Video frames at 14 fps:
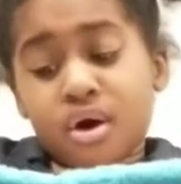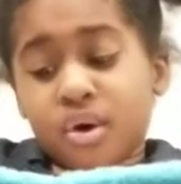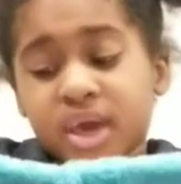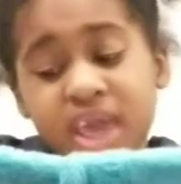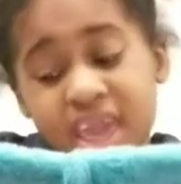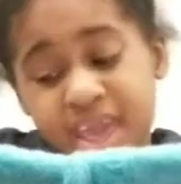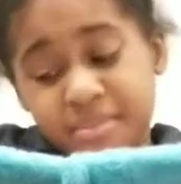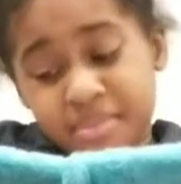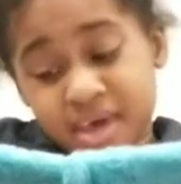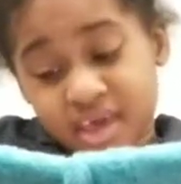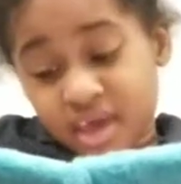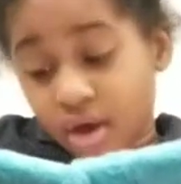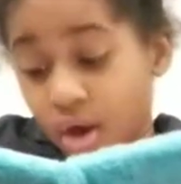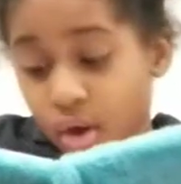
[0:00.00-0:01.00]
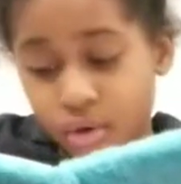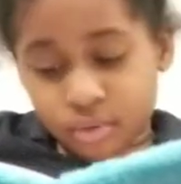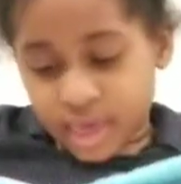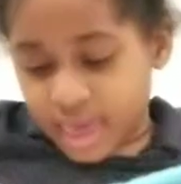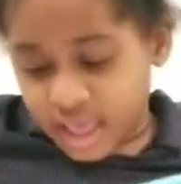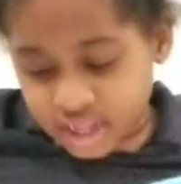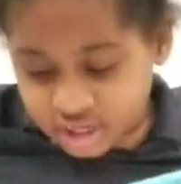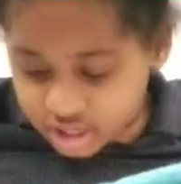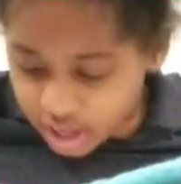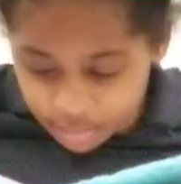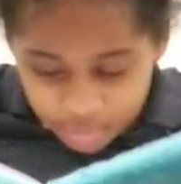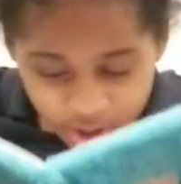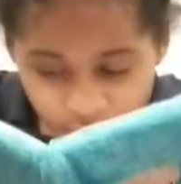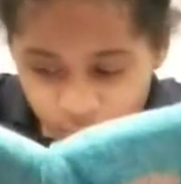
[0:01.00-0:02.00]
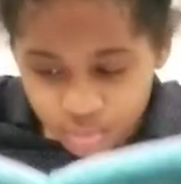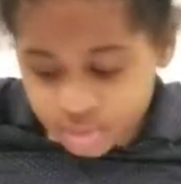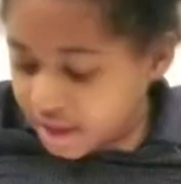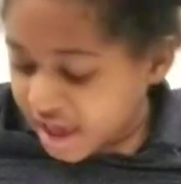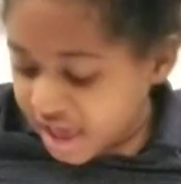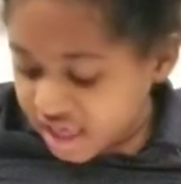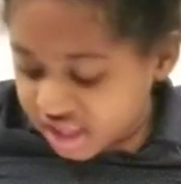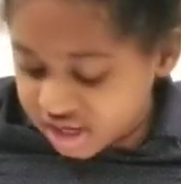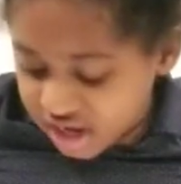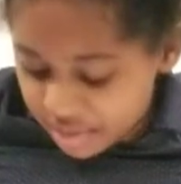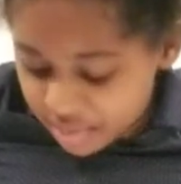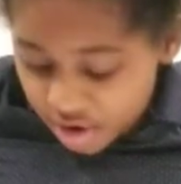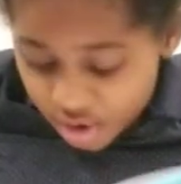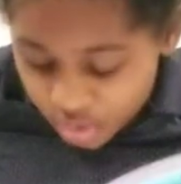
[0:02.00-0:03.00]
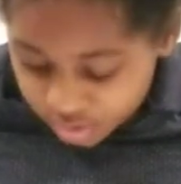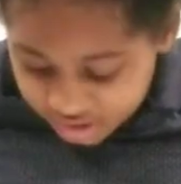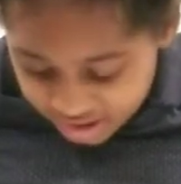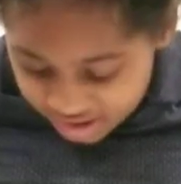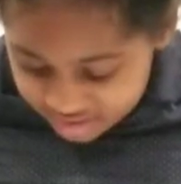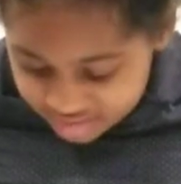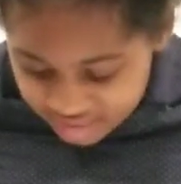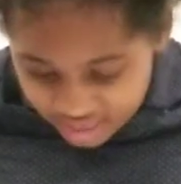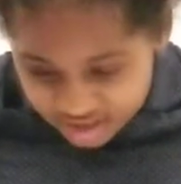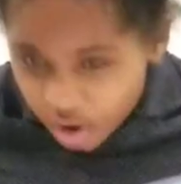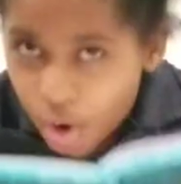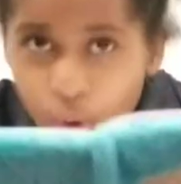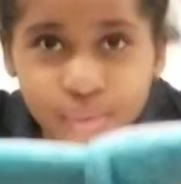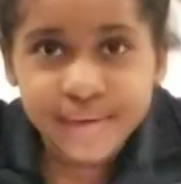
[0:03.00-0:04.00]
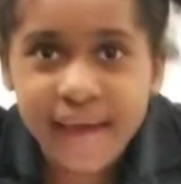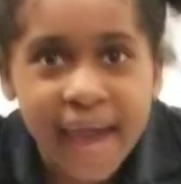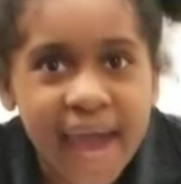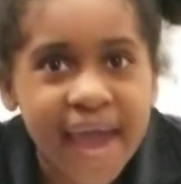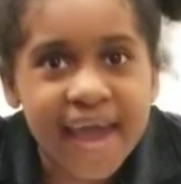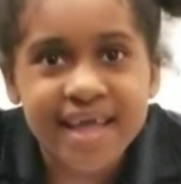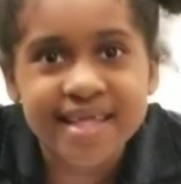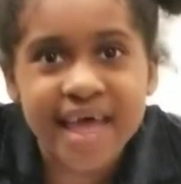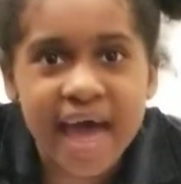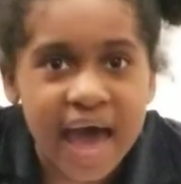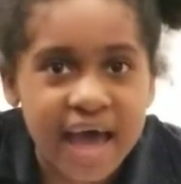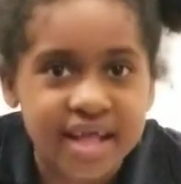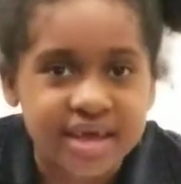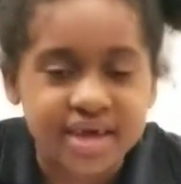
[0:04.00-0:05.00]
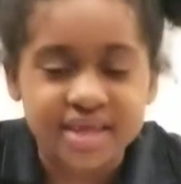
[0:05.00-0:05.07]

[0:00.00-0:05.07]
Okay, bug. Okay, dumb. Okay, dumb. Okay, dad. Okay, dad.